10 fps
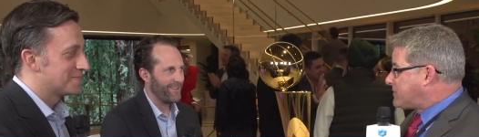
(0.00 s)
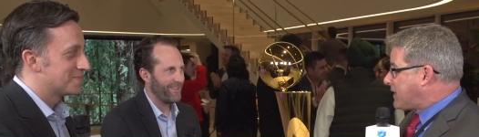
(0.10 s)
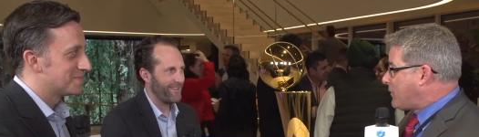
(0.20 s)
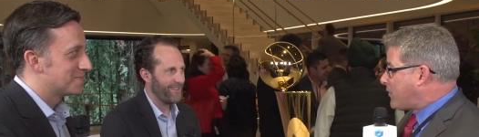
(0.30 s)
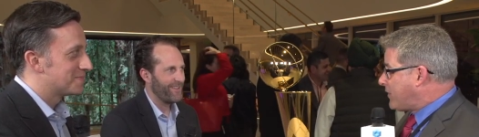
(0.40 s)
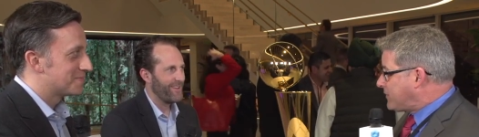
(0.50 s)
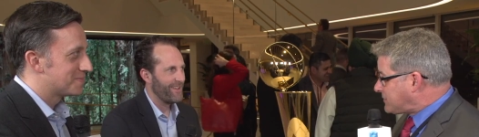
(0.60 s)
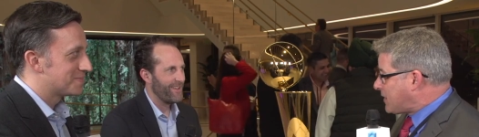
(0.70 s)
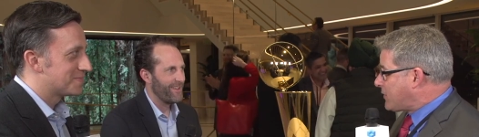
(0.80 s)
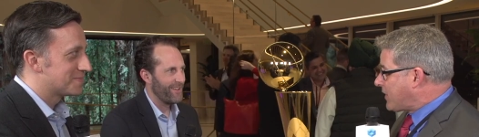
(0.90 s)
Speaker 1: State Warriors.
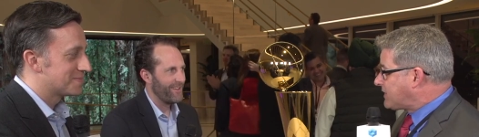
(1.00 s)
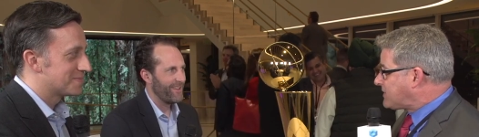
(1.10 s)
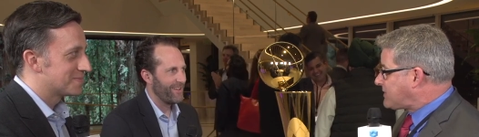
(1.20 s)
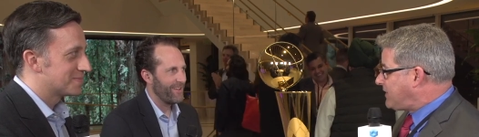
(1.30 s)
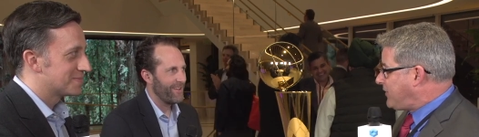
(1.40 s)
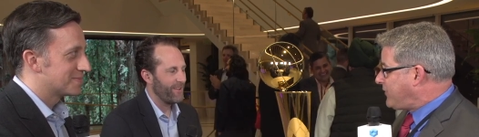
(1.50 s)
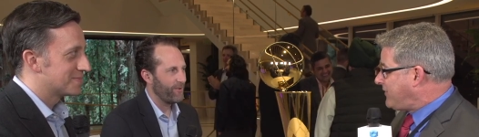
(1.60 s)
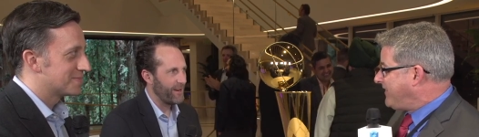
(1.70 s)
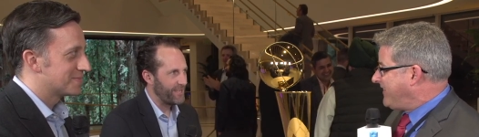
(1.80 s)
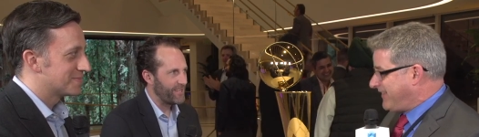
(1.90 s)
Jeremy, great to see you.
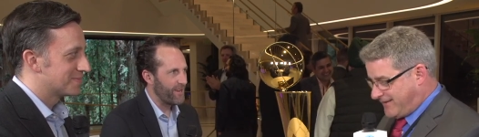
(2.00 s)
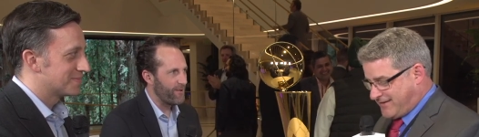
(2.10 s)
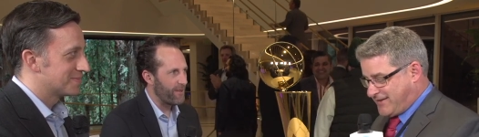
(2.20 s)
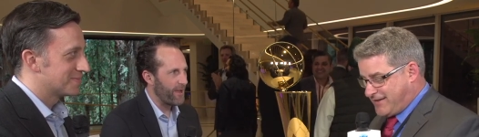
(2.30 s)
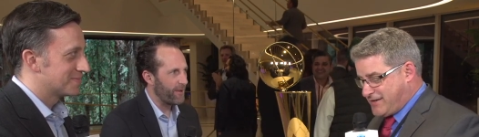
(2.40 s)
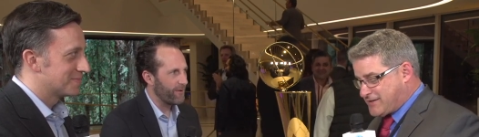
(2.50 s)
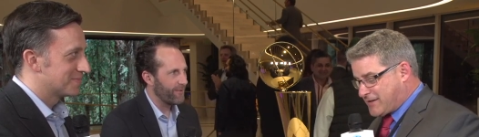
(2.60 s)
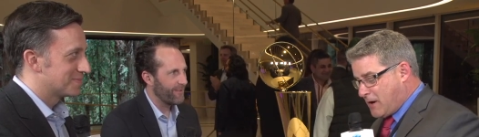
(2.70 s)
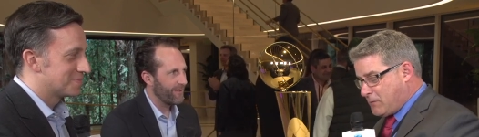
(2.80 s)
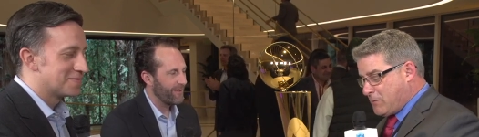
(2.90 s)
Great to see you, thank you. He's
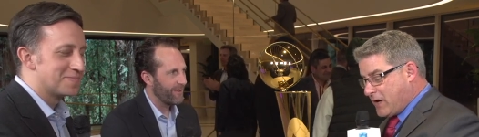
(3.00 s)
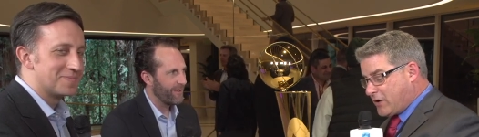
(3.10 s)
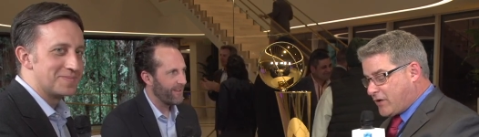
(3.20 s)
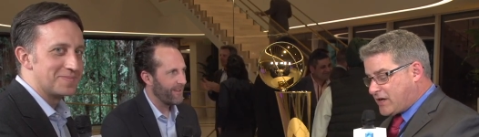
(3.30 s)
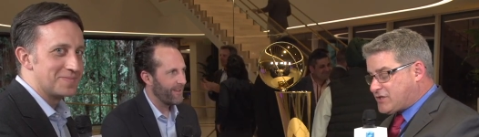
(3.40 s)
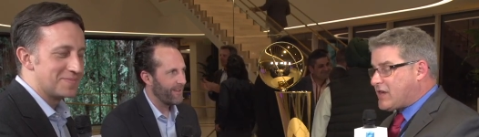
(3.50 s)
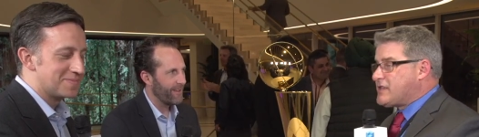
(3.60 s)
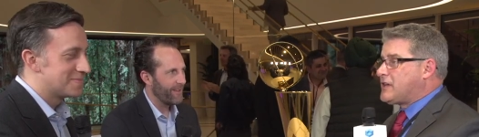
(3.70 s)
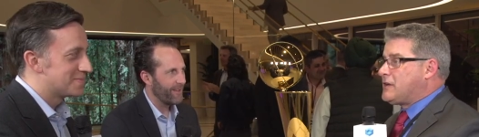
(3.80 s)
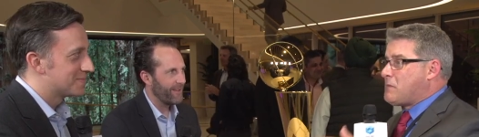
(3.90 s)
accompanied by Greg
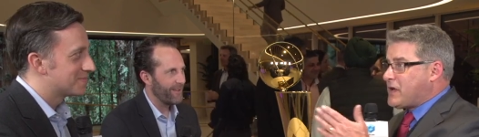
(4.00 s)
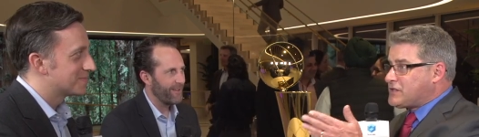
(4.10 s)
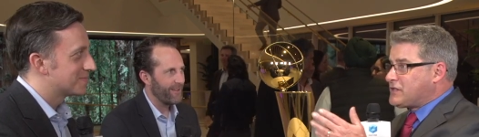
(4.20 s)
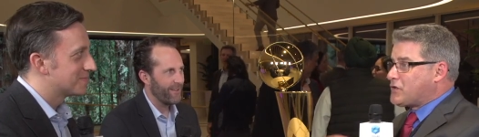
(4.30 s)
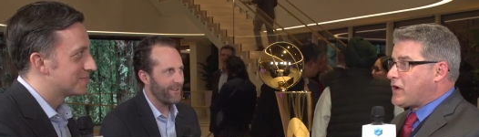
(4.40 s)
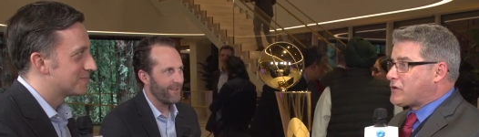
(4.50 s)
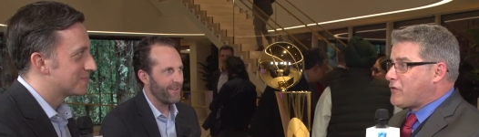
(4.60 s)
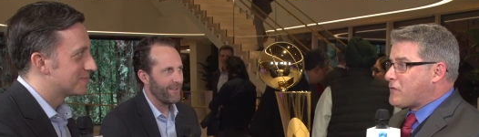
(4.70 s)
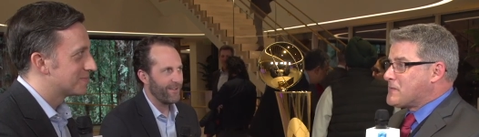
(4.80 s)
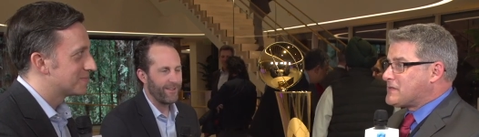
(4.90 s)
Jensen, Managing Director
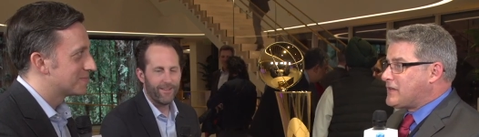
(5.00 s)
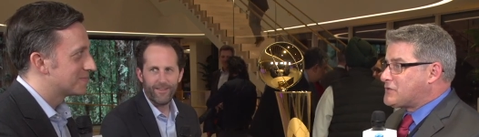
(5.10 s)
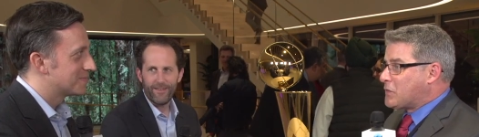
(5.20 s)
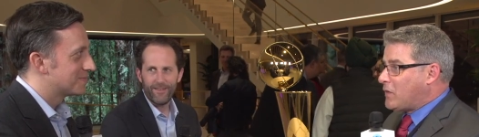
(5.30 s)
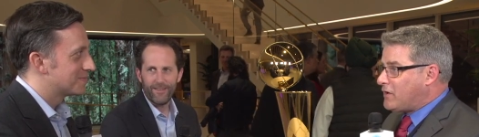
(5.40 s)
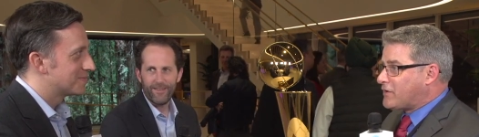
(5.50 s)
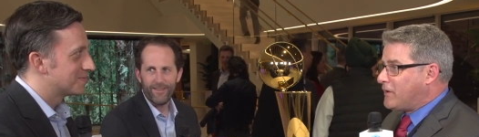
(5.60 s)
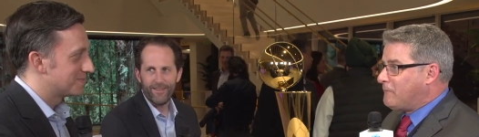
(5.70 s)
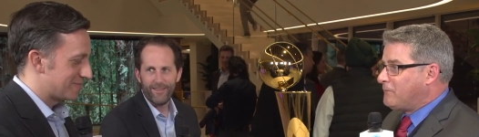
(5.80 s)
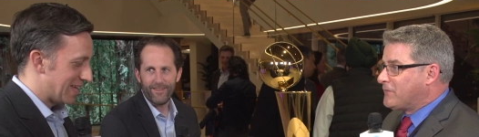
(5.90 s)
from Accenture.
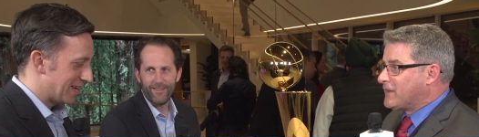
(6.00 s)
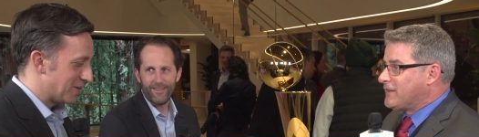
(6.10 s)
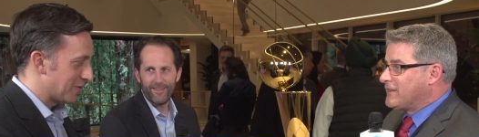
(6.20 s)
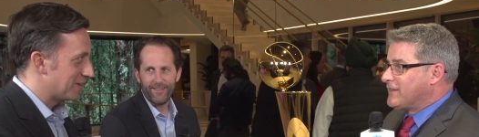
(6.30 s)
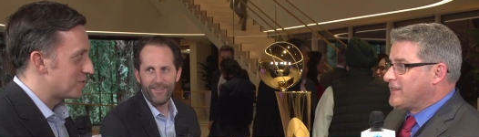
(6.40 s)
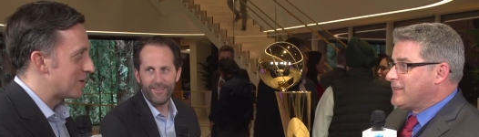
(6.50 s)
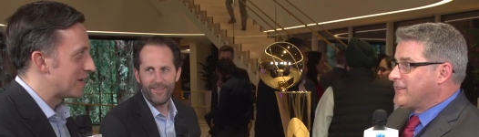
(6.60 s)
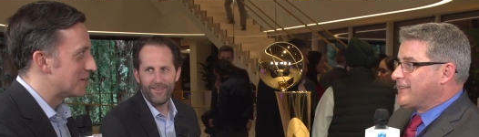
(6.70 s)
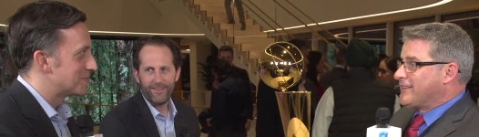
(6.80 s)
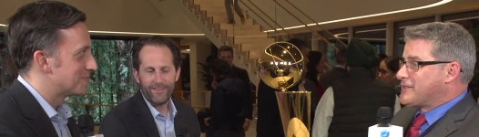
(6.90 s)
Welcome.
Speaker 2: Thank you, great to be
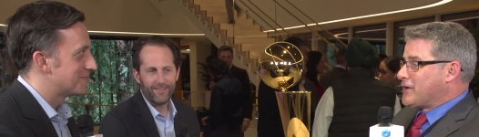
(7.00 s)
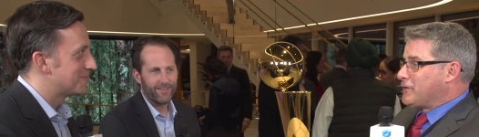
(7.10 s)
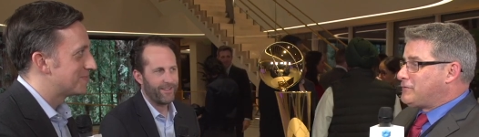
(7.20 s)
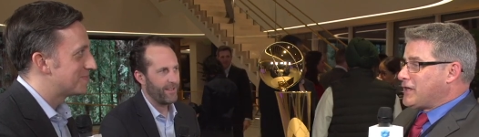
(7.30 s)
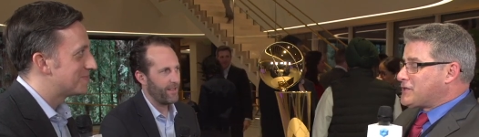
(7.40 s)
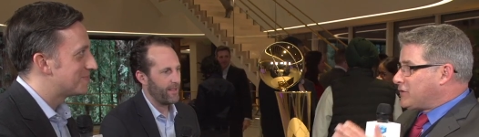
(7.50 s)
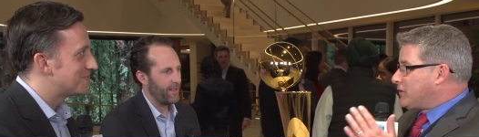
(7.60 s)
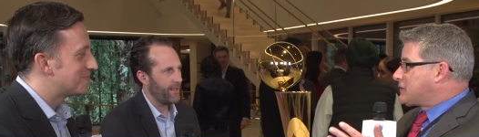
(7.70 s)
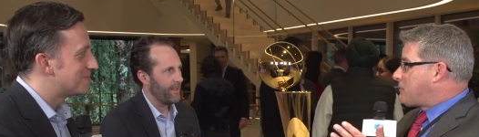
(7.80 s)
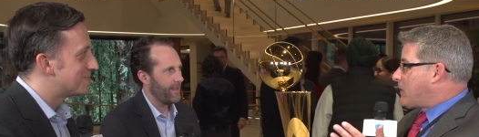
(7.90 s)
here.
Speaker 1: So digital
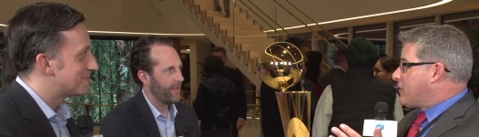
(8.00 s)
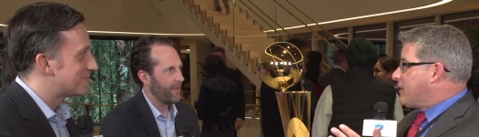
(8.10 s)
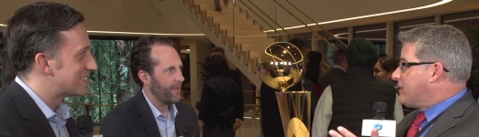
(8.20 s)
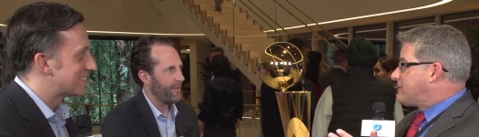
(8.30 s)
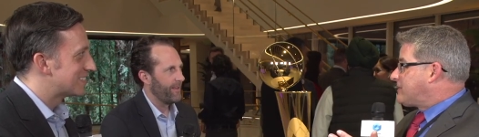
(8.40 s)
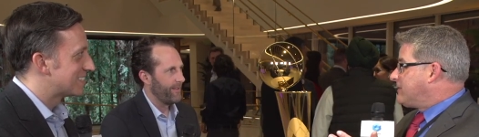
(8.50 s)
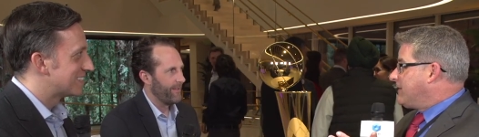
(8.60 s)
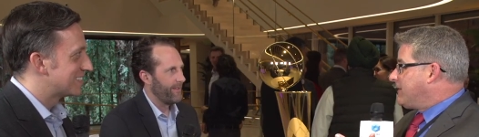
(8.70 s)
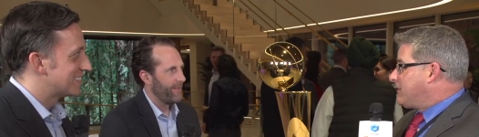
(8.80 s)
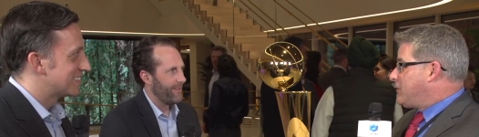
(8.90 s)
experience.
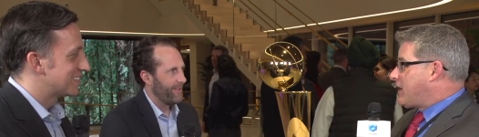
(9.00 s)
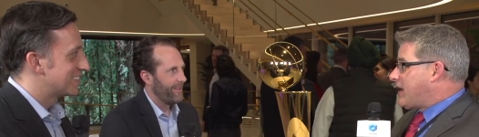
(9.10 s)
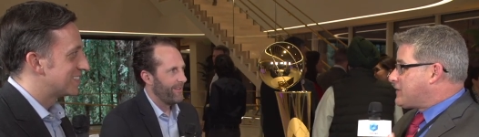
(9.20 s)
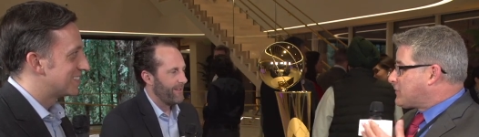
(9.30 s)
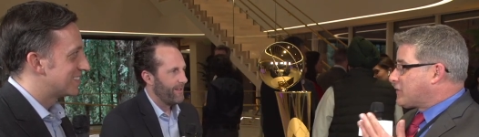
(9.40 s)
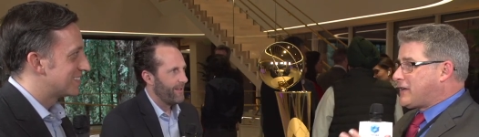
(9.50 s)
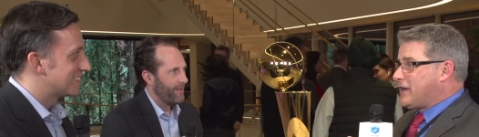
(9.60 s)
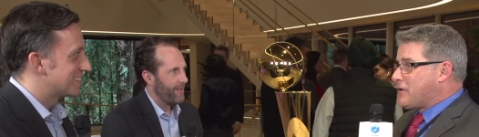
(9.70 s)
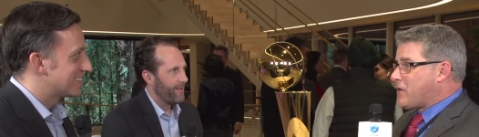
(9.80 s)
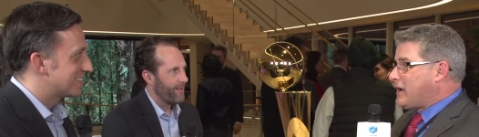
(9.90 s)
You guys are
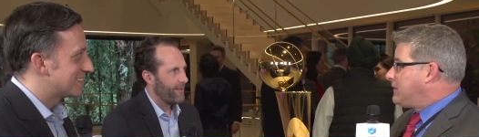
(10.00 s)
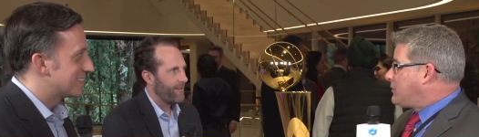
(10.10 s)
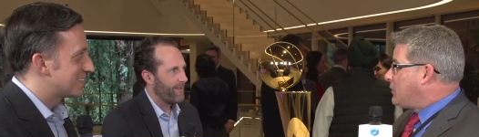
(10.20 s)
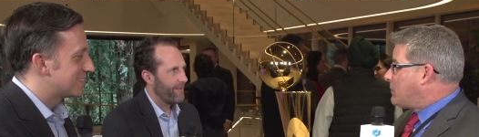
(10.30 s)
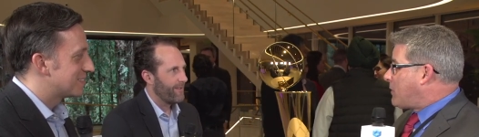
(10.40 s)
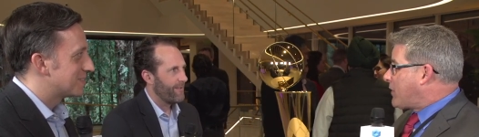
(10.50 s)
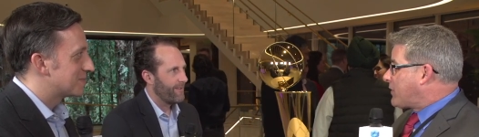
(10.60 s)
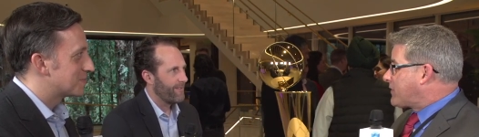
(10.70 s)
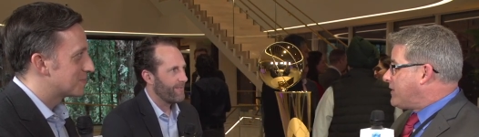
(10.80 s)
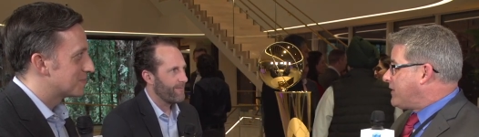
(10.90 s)
getting ready to
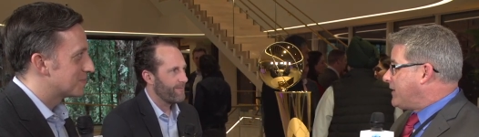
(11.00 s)
embark on